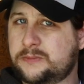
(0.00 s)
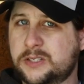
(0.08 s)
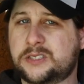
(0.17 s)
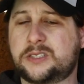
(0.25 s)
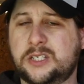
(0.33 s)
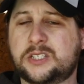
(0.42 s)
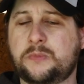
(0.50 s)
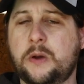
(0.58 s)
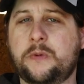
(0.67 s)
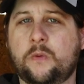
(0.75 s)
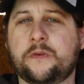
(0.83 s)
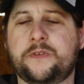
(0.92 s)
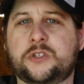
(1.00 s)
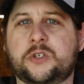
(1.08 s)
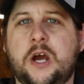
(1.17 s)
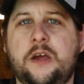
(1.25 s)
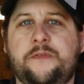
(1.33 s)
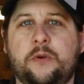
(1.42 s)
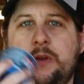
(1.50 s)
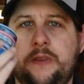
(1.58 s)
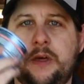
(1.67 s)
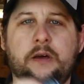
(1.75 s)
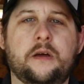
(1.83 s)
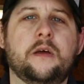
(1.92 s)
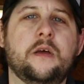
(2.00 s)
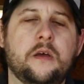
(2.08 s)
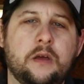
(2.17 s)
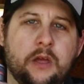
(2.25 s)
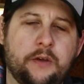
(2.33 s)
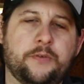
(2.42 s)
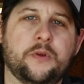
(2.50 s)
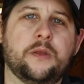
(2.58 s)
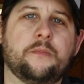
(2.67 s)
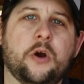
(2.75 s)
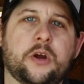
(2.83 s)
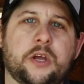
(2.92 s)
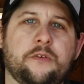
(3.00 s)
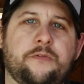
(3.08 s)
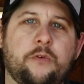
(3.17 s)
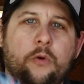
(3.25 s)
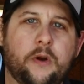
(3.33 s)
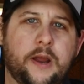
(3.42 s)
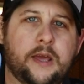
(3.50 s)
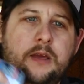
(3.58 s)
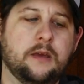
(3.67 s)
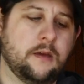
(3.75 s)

This might be worth a try if you're in the market for a